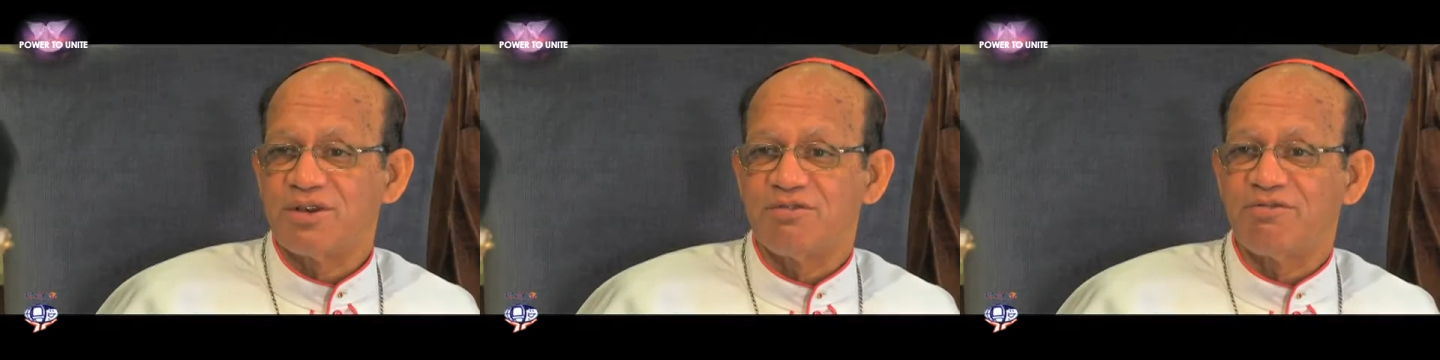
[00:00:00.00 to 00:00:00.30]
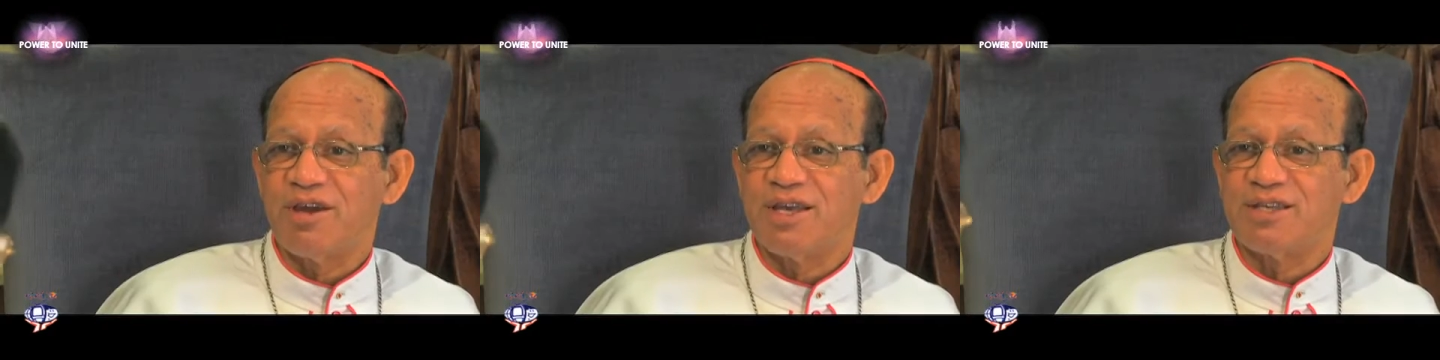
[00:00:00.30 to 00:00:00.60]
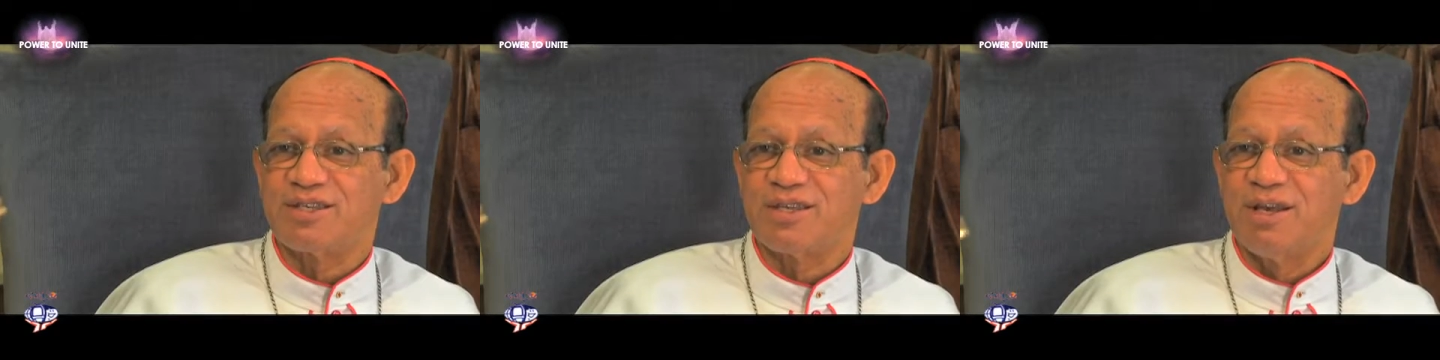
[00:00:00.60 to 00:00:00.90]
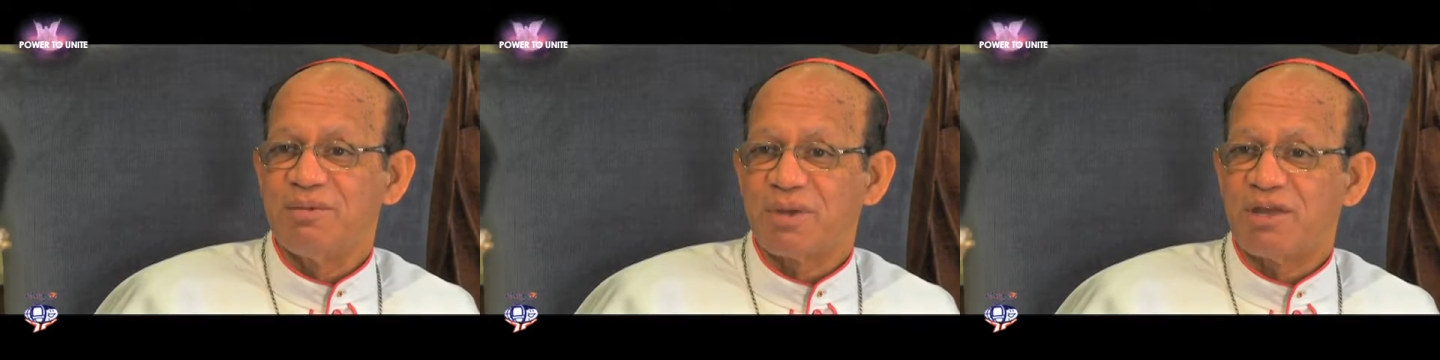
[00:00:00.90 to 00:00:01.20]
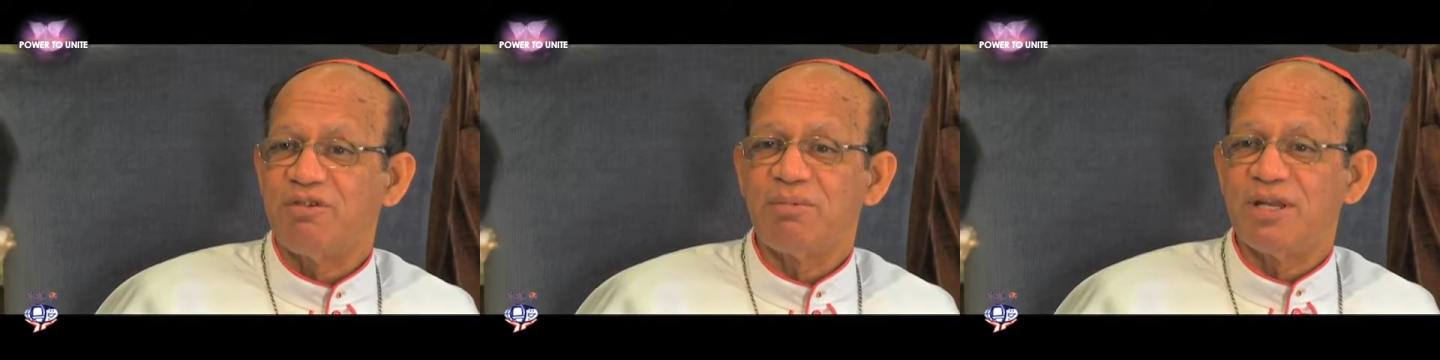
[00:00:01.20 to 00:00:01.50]
phase.
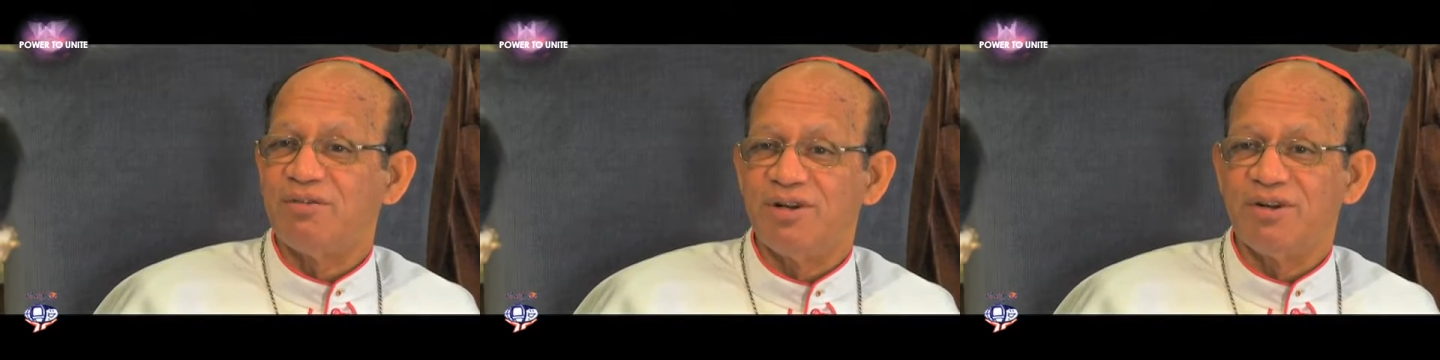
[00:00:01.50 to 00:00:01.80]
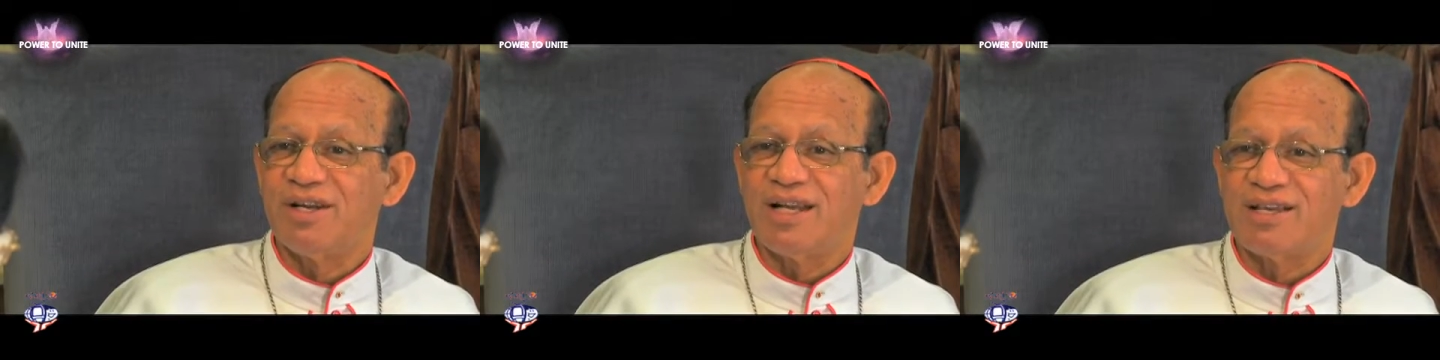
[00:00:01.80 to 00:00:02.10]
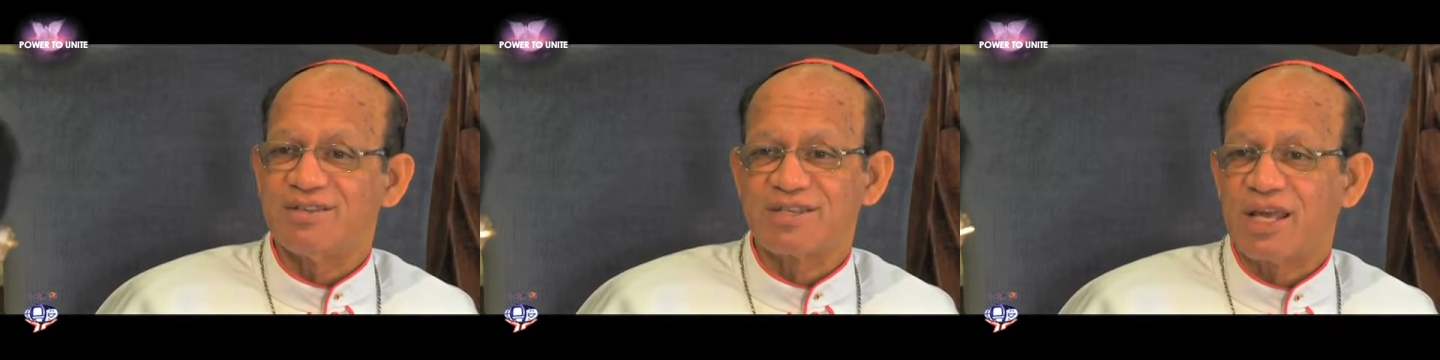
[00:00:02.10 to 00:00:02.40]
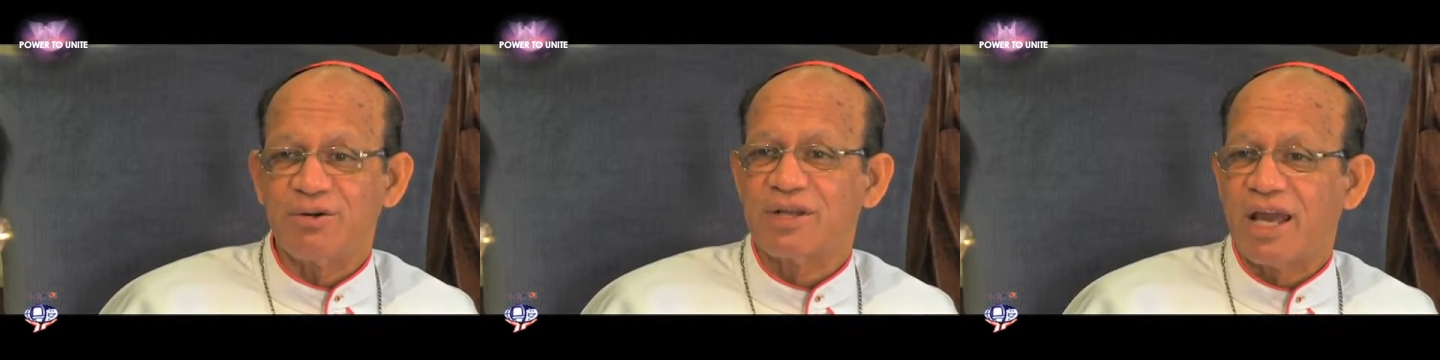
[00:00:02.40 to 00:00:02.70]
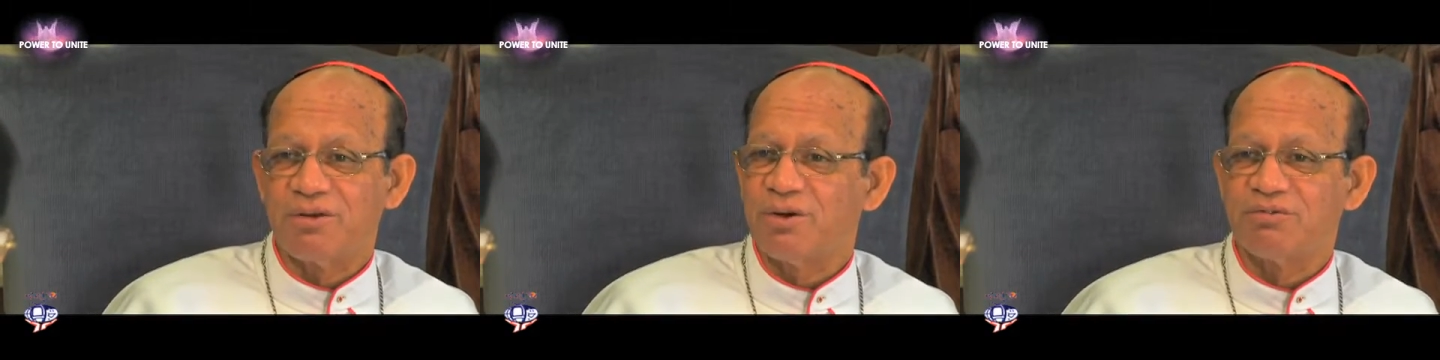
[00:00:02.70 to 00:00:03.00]
Everybody will realize this cannot
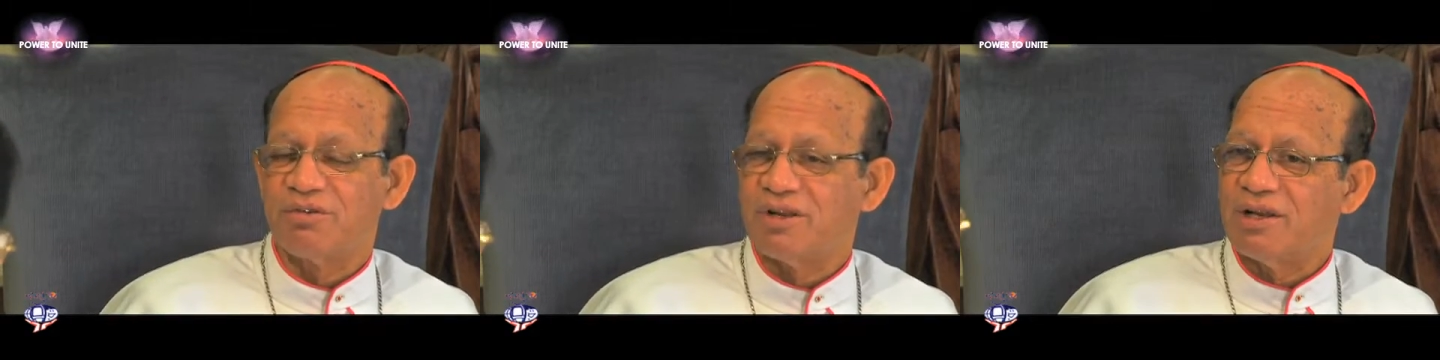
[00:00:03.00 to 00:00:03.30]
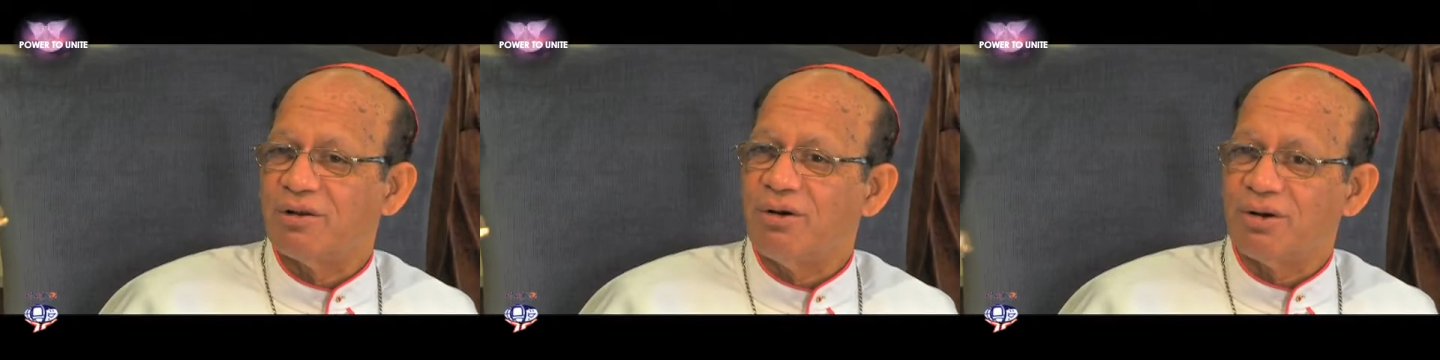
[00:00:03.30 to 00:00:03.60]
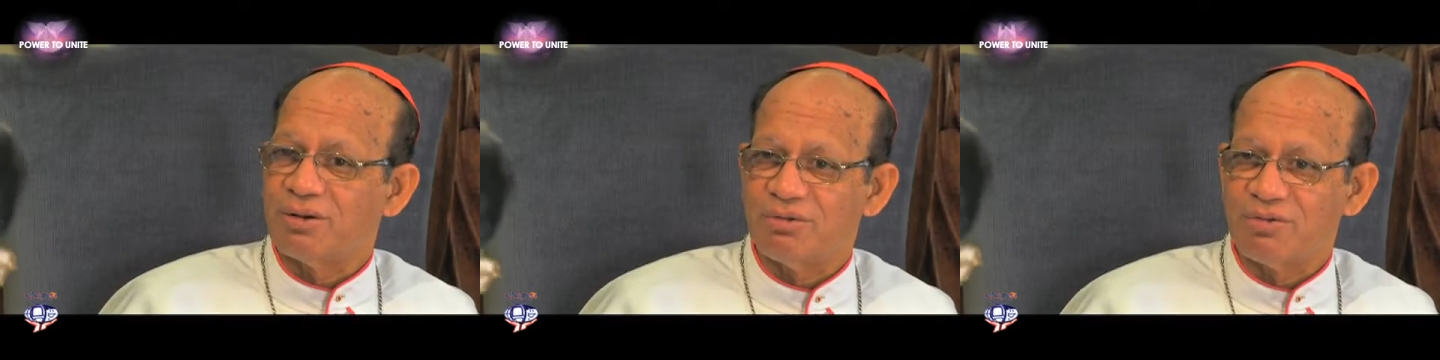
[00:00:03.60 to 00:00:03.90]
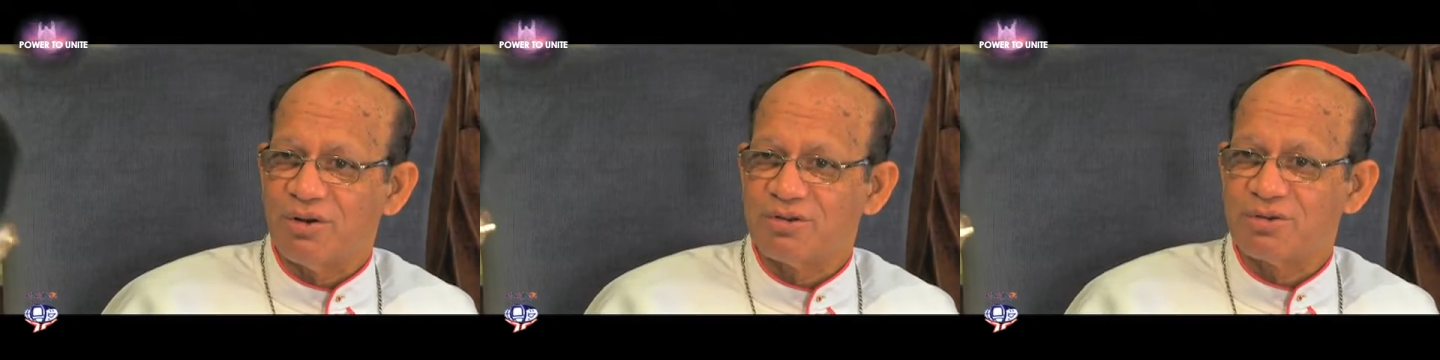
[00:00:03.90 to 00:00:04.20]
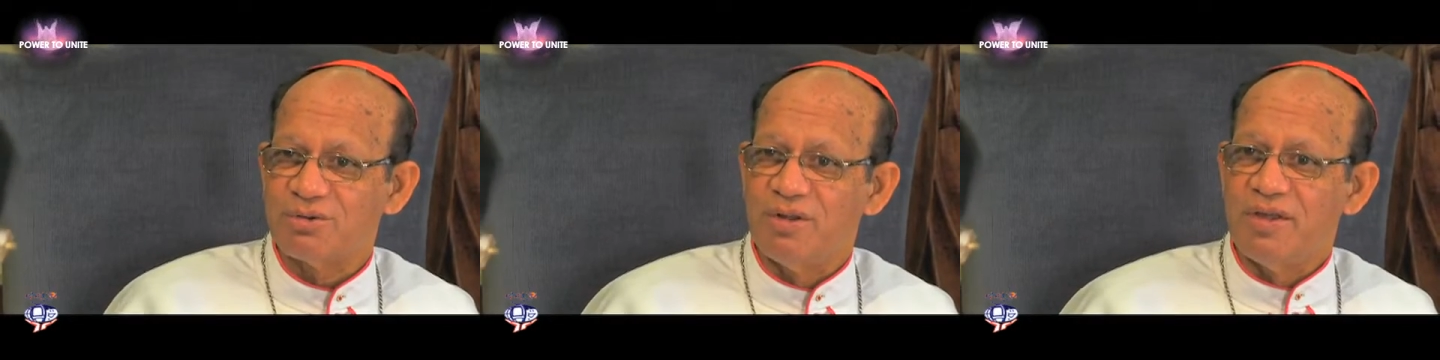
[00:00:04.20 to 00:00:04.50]
carry on for very long. You've got
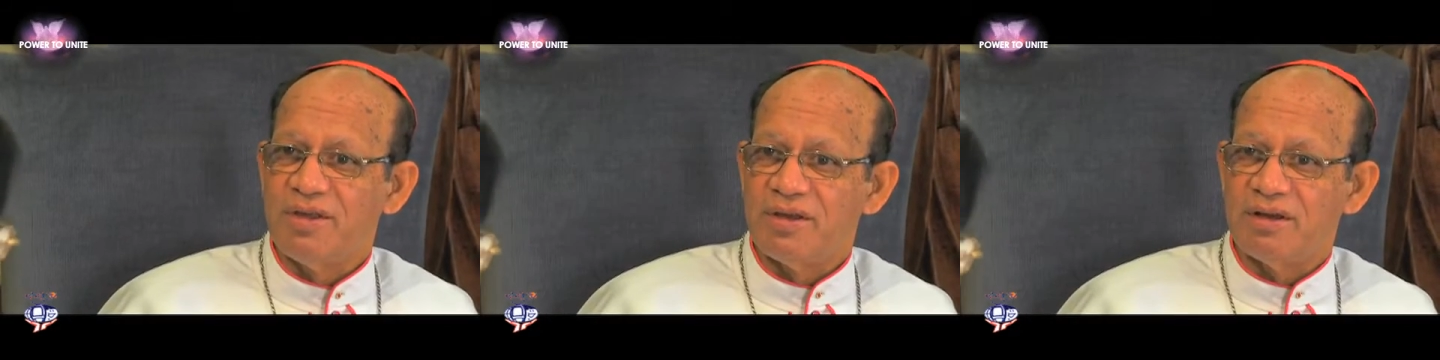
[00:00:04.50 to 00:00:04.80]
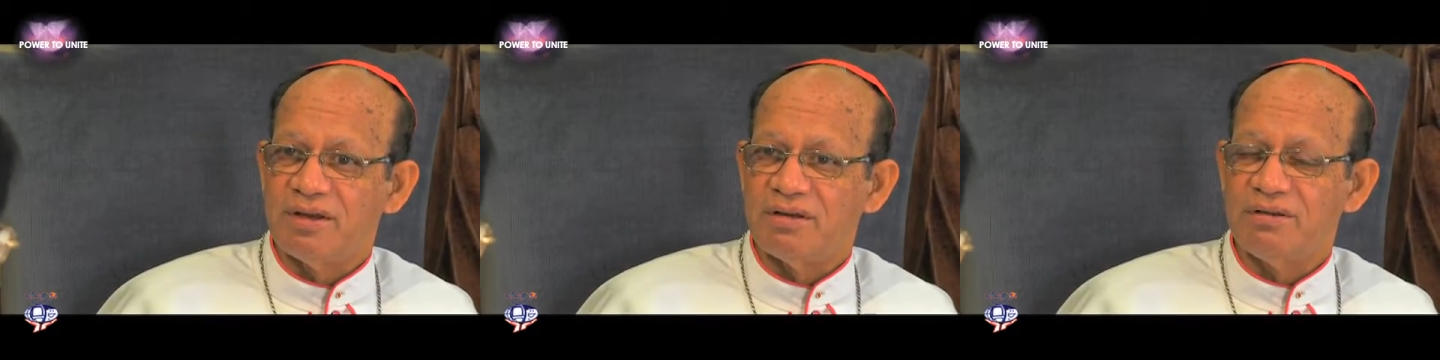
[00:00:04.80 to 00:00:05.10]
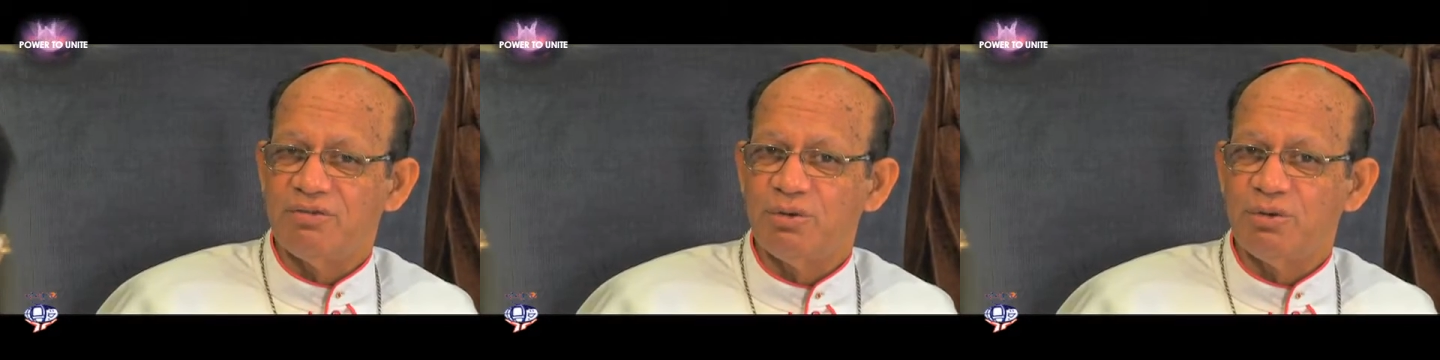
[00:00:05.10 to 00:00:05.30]
to, if you